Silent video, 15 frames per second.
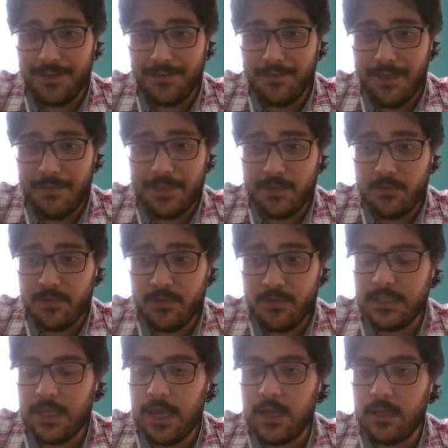Maybe they wouldn't
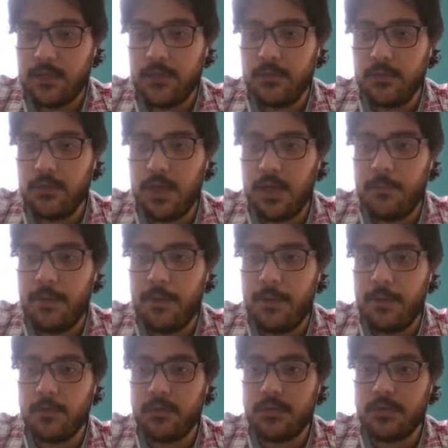tell you
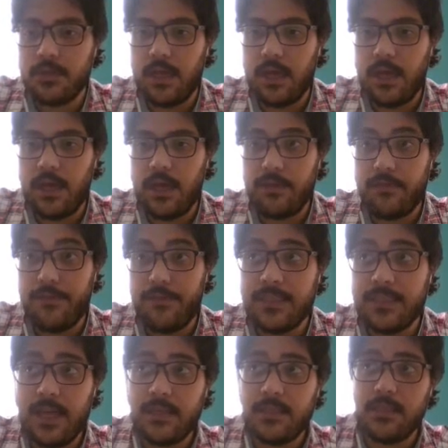about the fact
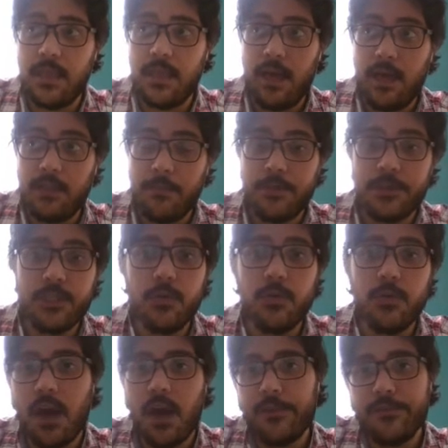that the person who
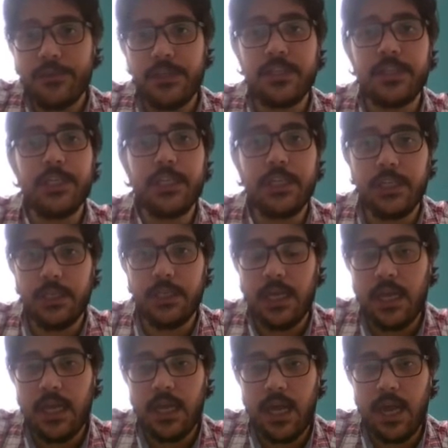carves a turkey,
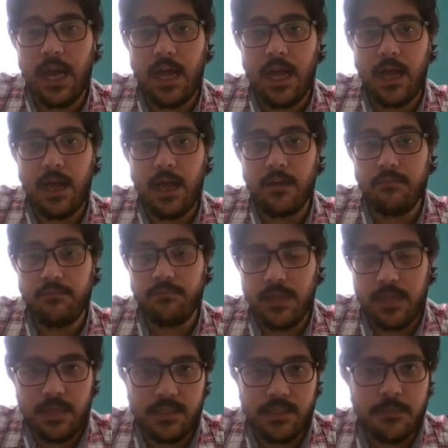
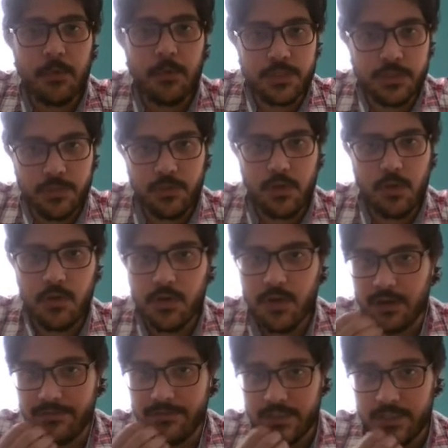it's important to know who
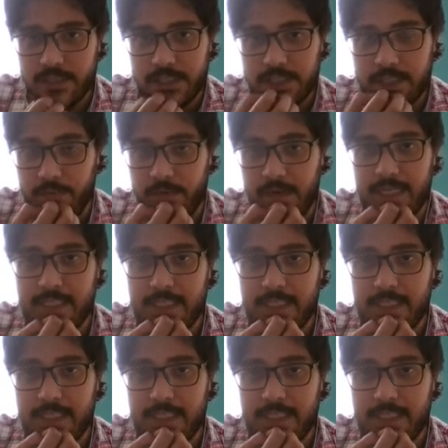carves the turkey, right?